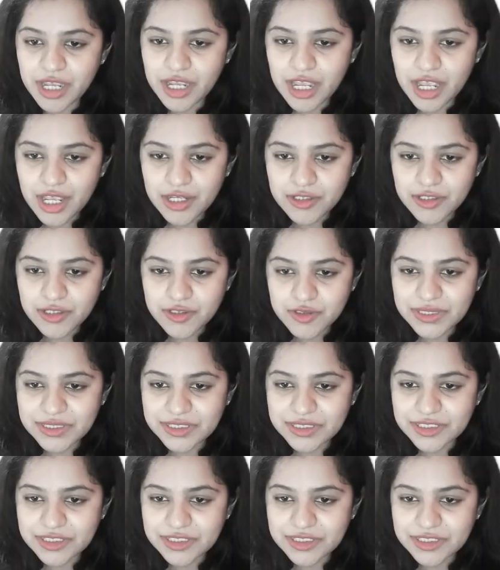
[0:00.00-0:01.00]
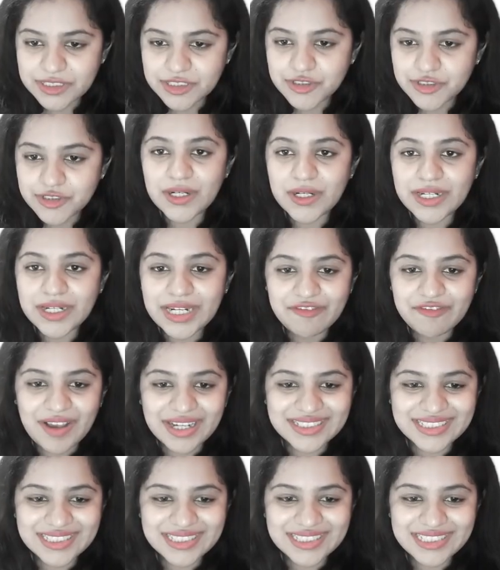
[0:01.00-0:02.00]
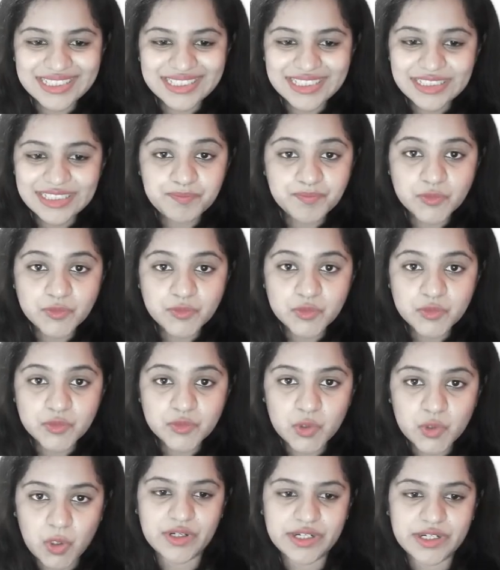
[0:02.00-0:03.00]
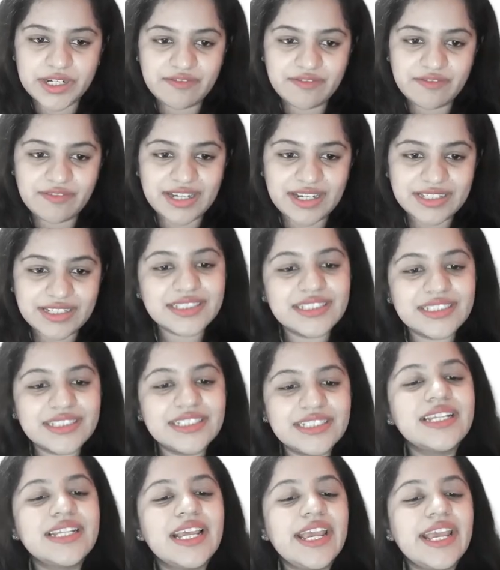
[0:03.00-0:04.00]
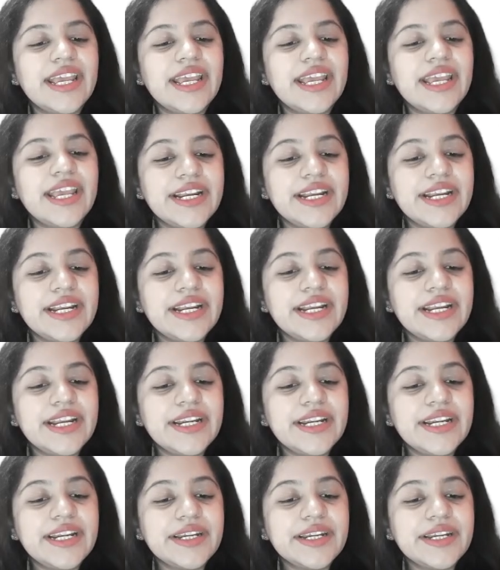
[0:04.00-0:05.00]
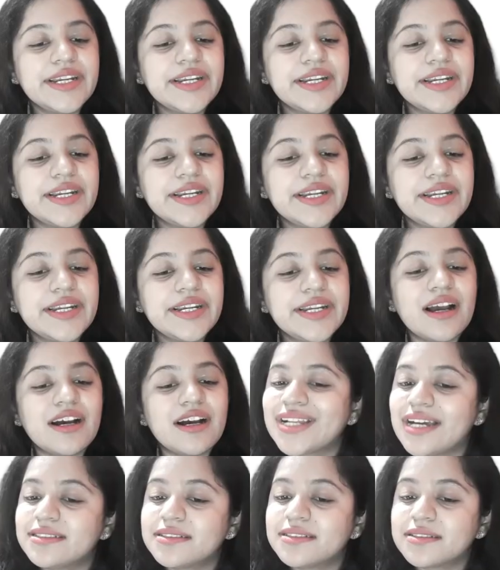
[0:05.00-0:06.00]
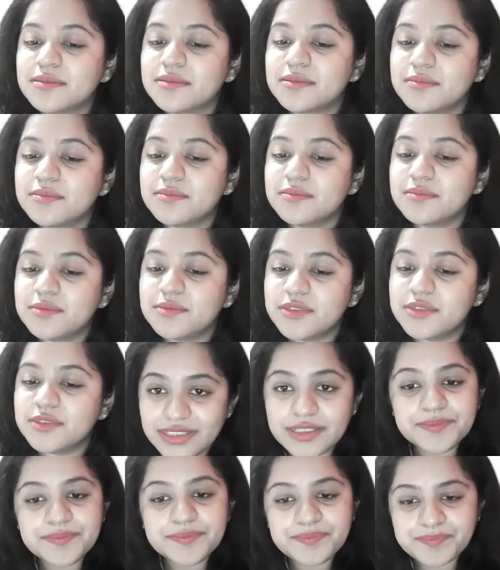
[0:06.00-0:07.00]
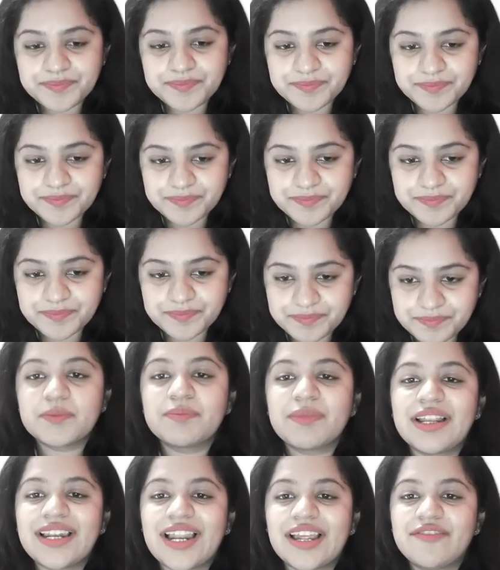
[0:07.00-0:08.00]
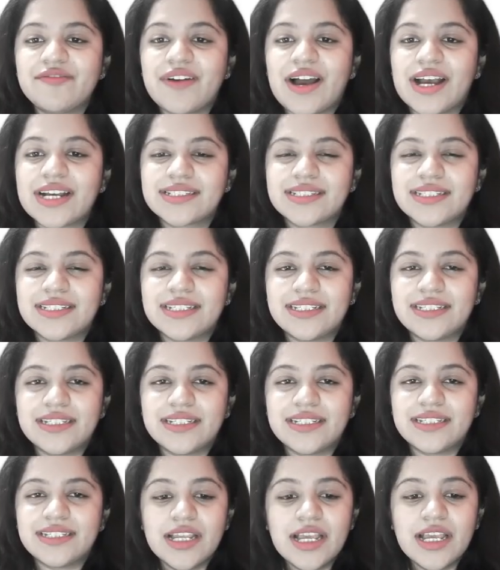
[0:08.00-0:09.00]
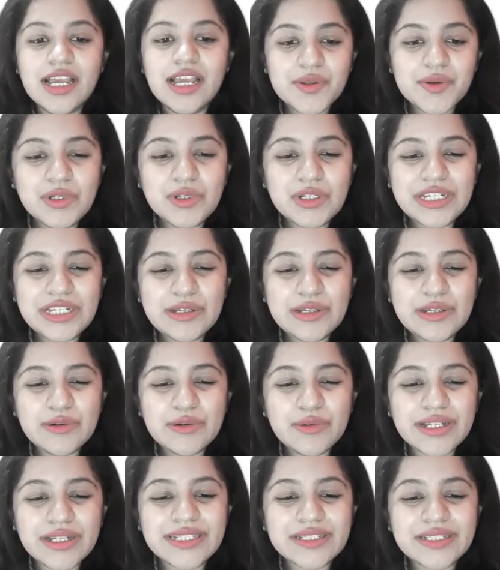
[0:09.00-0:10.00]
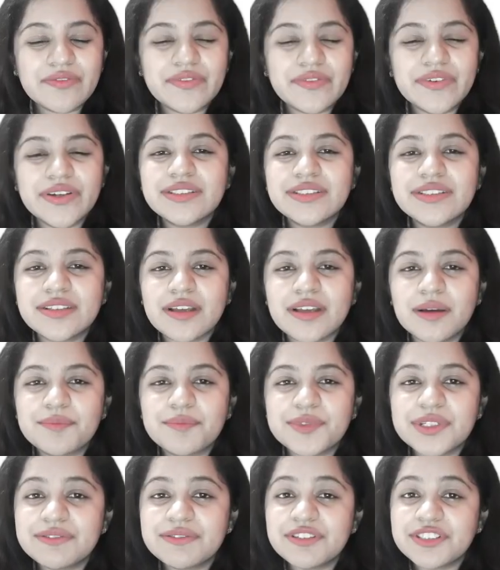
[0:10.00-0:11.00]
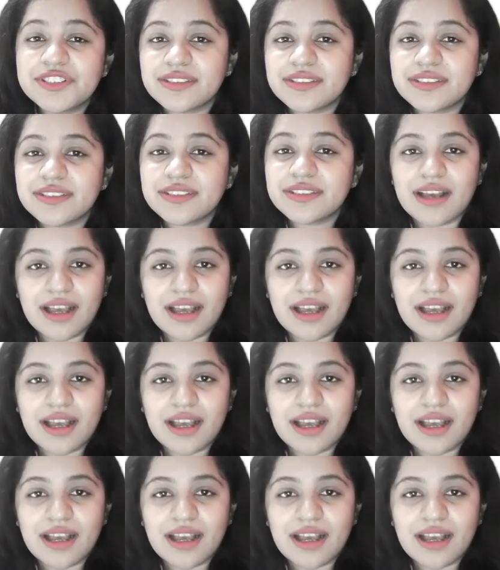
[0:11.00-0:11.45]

So it is true for live vaccine, not for killed vaccine. Interference by other microorganism in host by live vaccine. Only you can interfere with something which is alive,